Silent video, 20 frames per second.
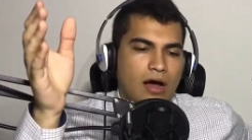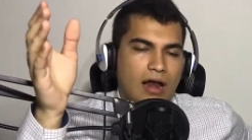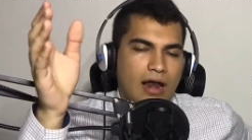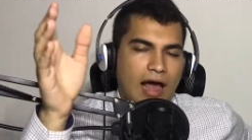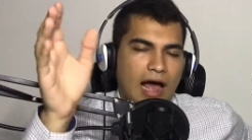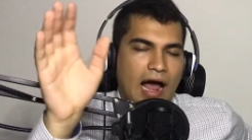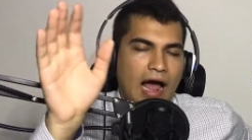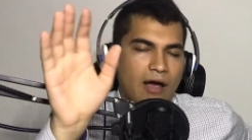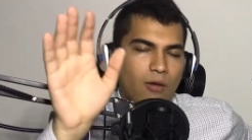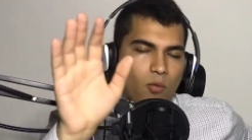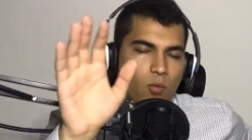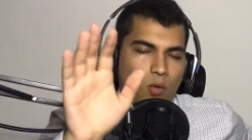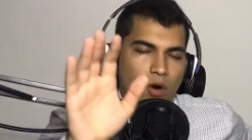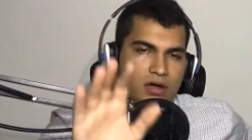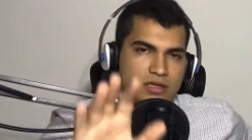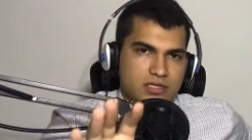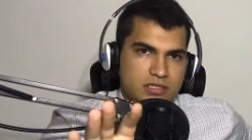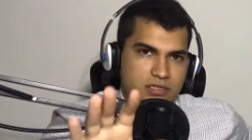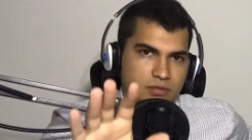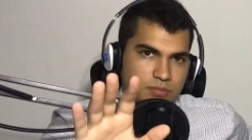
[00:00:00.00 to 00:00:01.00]
I
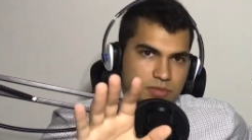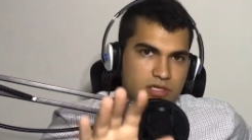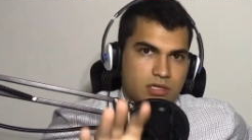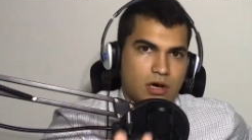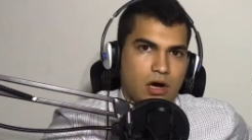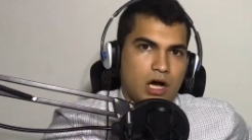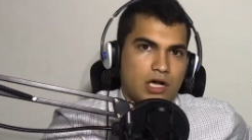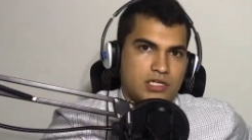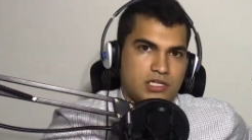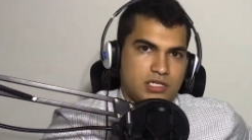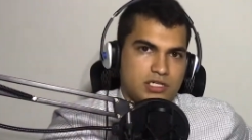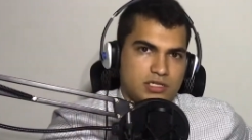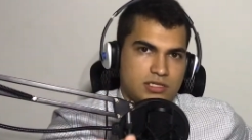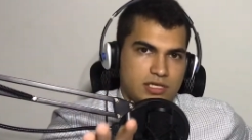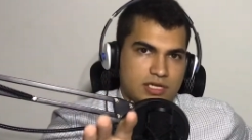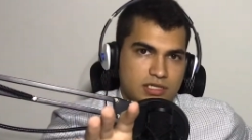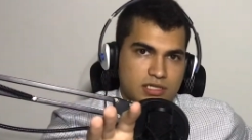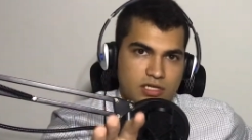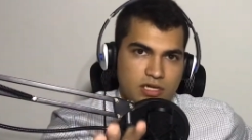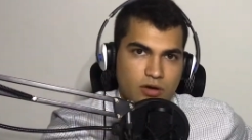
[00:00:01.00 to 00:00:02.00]
want to be cautious
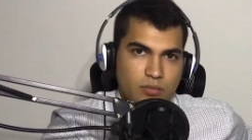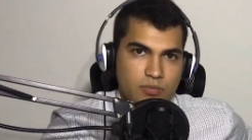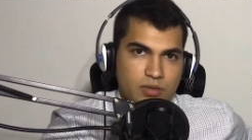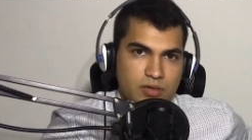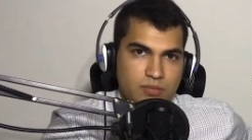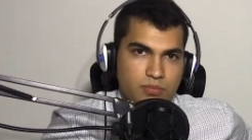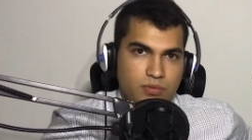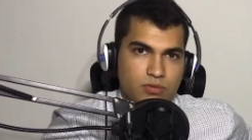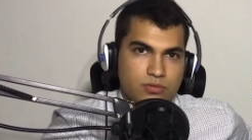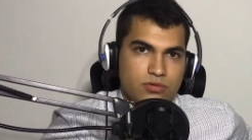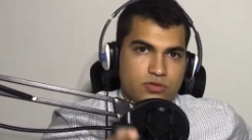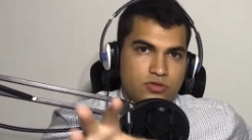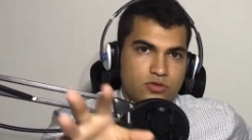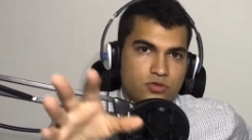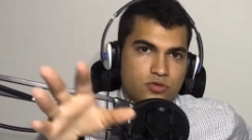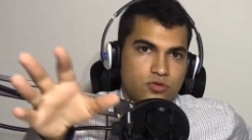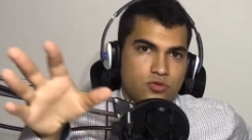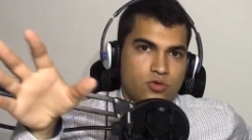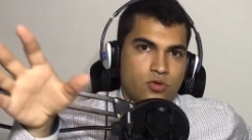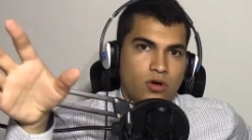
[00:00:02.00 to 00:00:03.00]
and tell people
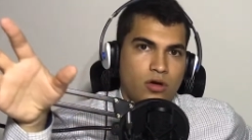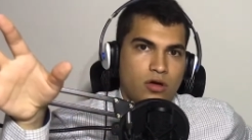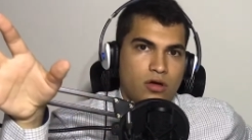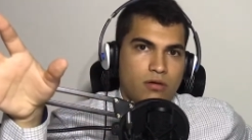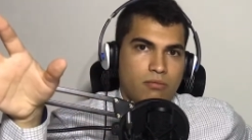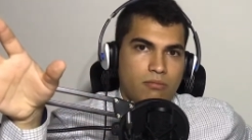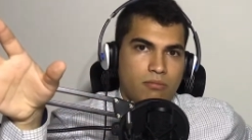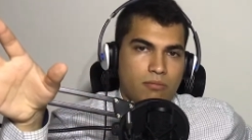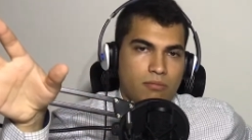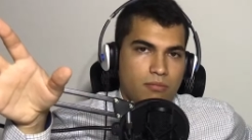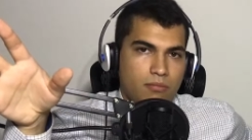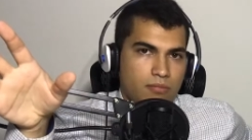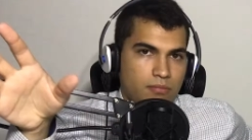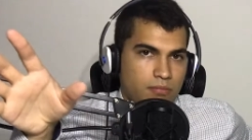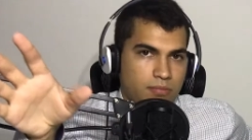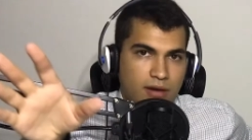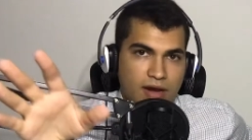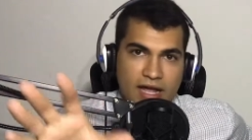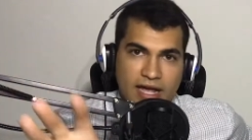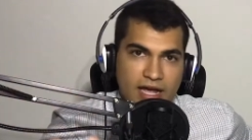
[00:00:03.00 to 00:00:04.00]
to
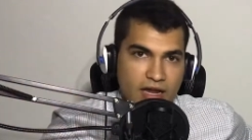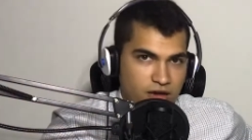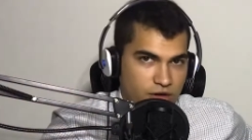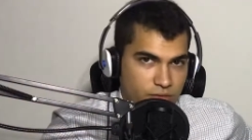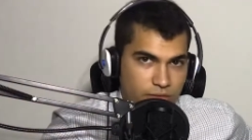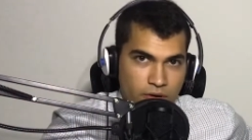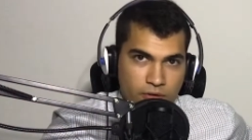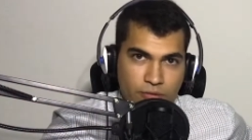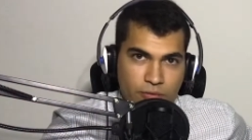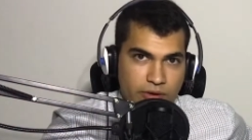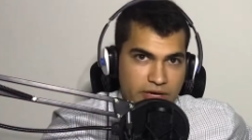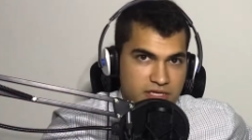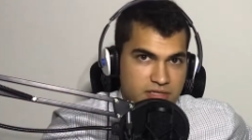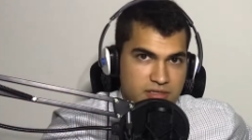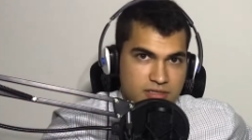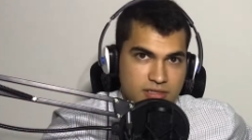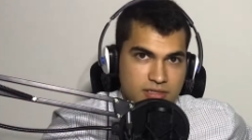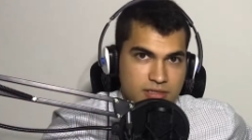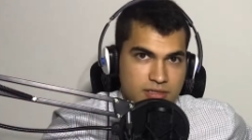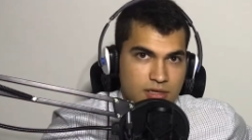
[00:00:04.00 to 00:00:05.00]
play at your own
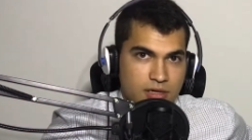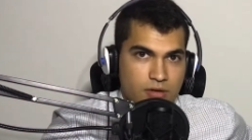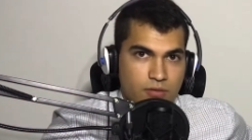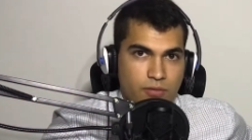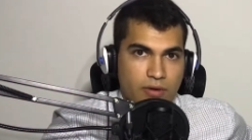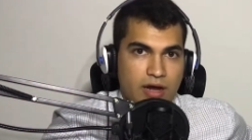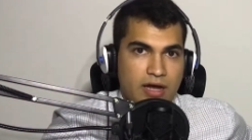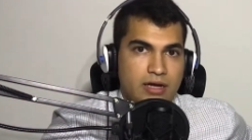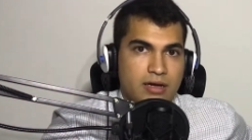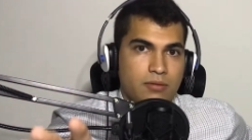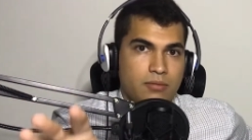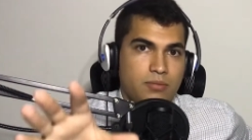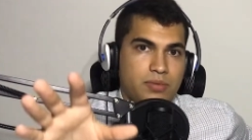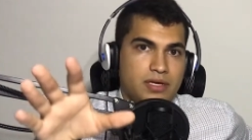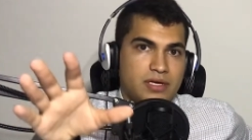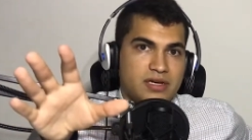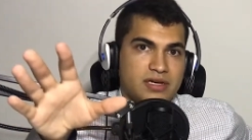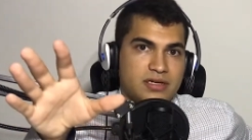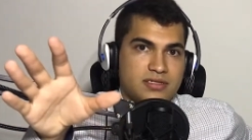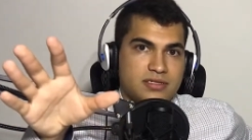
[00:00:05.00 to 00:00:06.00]
risk, right?
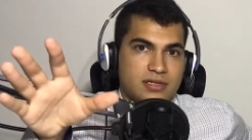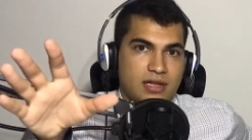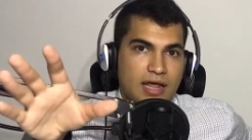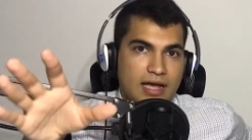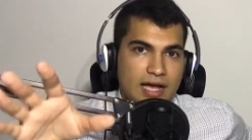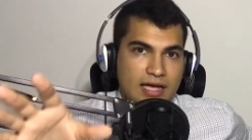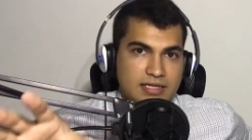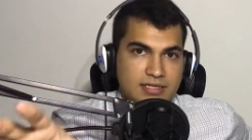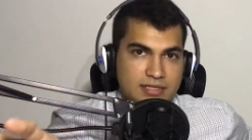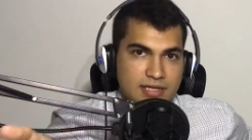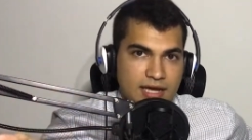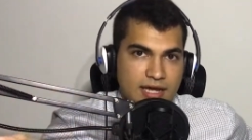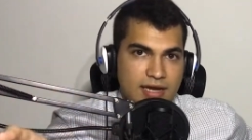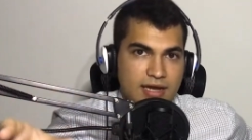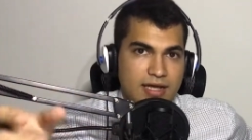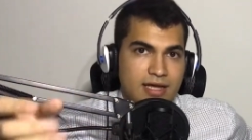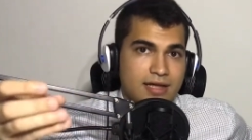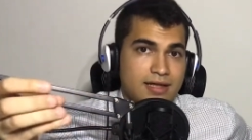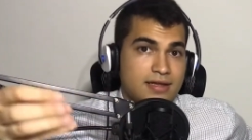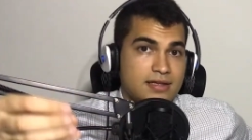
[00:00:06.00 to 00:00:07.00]
Because like I said,
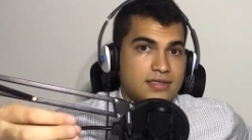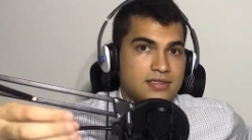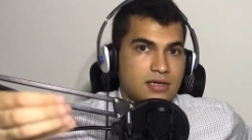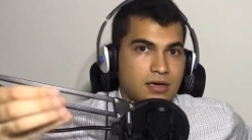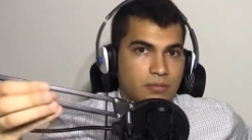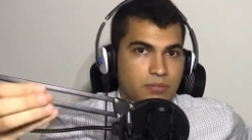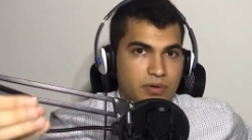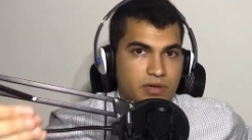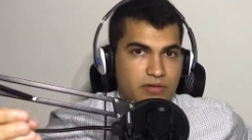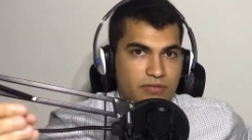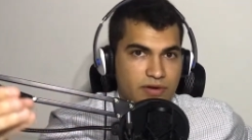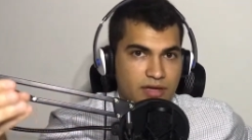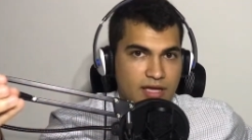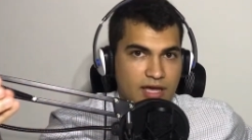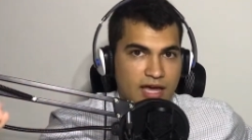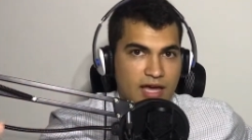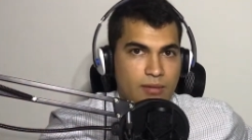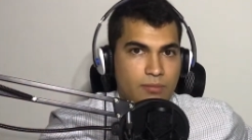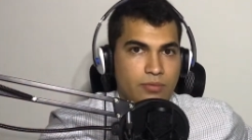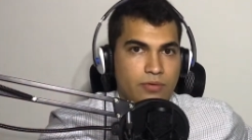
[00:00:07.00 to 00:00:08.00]
it is a bit of a
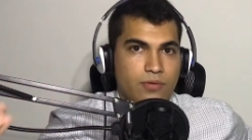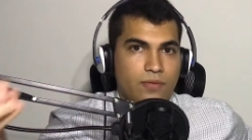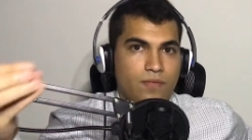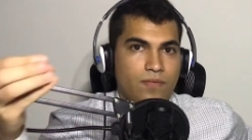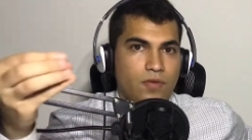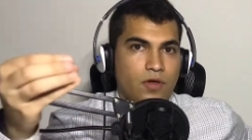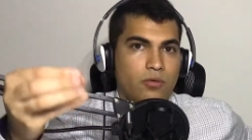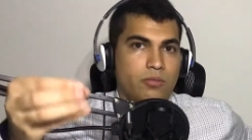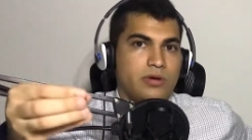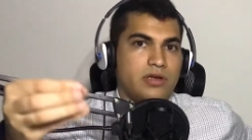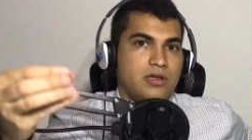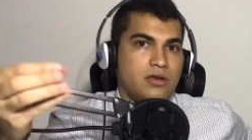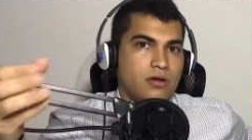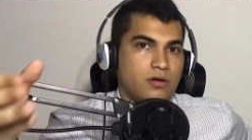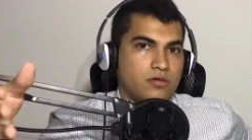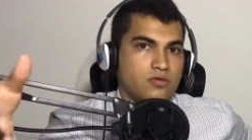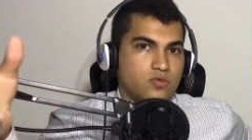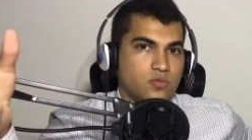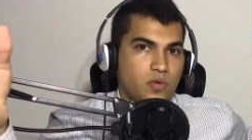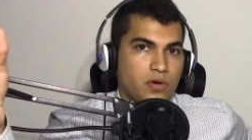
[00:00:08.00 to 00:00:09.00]
gamble. Nobody
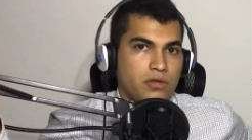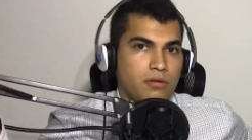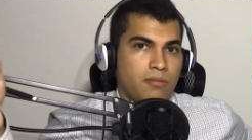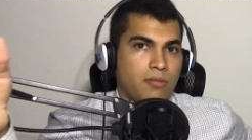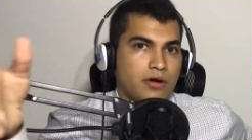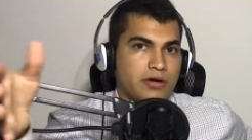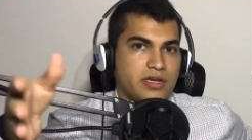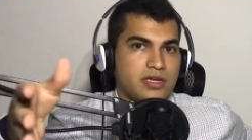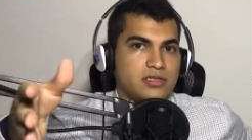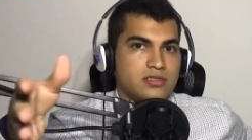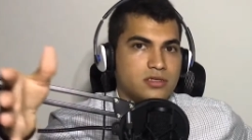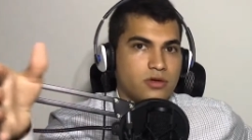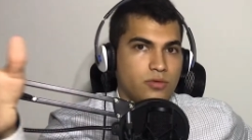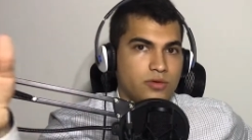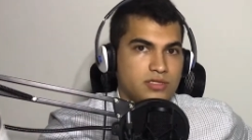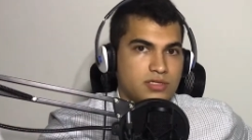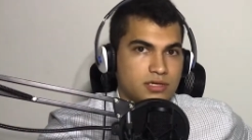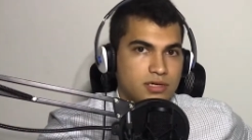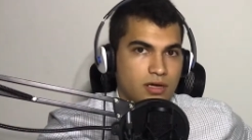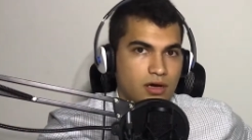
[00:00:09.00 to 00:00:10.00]
knows where the market is going
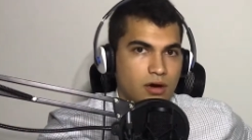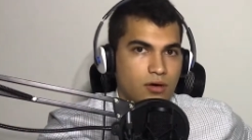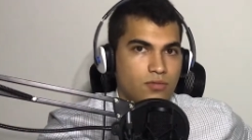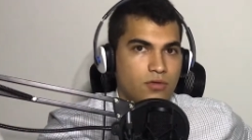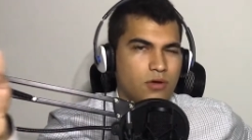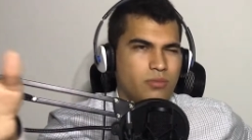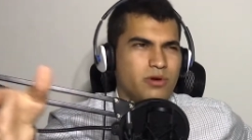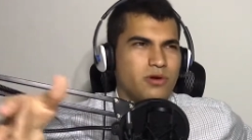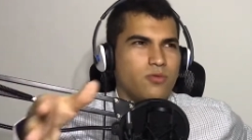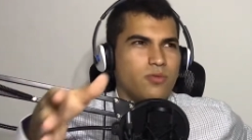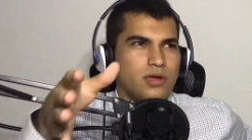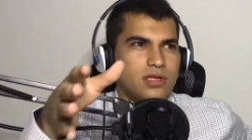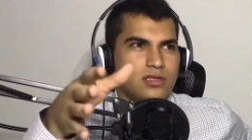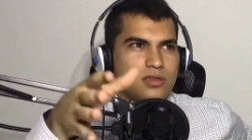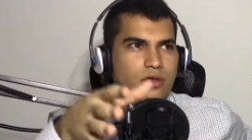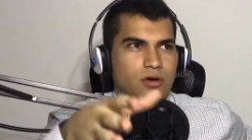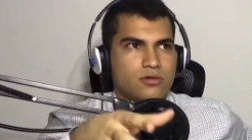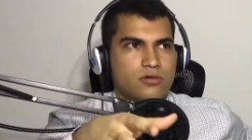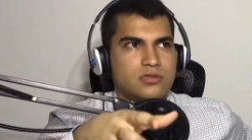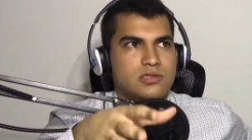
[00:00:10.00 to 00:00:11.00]
to go. Nobody really
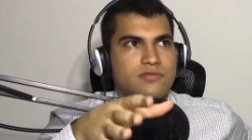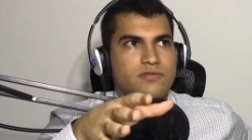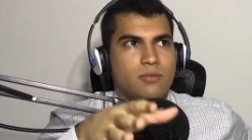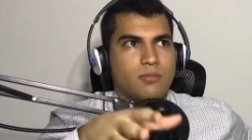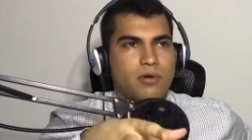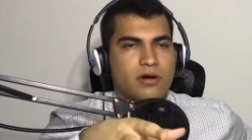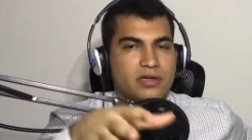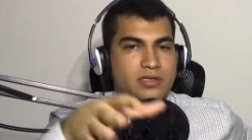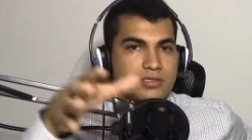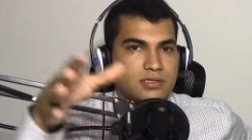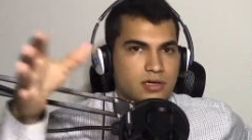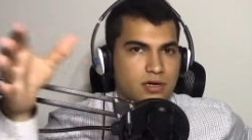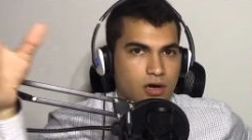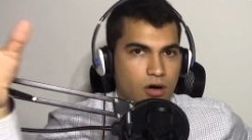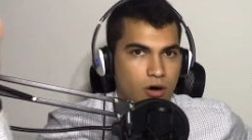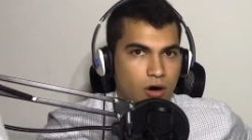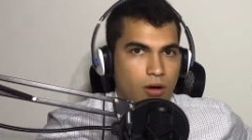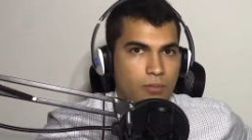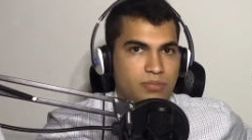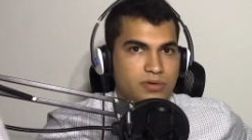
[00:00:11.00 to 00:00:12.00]
knows if the market's going to go
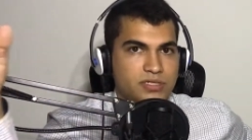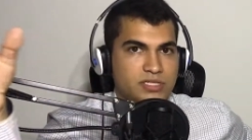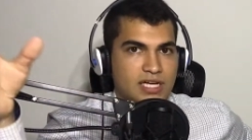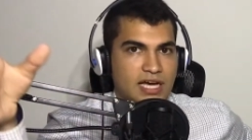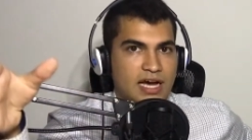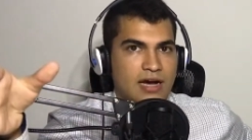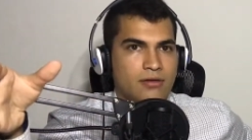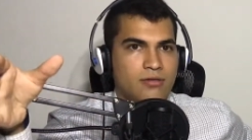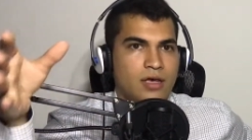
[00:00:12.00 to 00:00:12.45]
up or down.